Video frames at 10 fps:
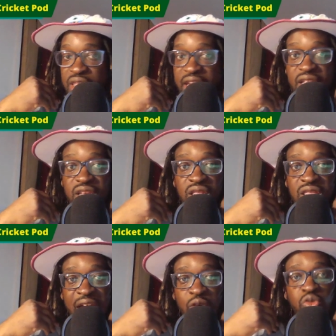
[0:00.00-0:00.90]
then
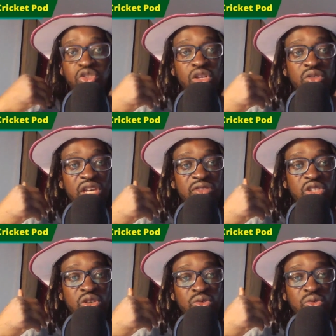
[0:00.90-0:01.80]
that also
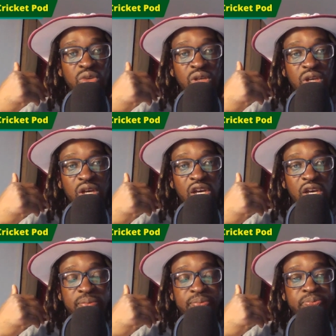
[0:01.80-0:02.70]
gives you
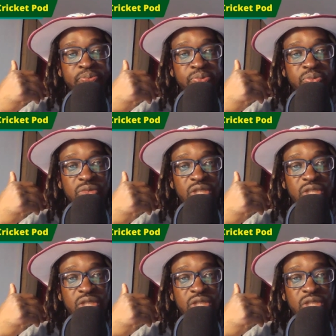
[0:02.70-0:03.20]
um,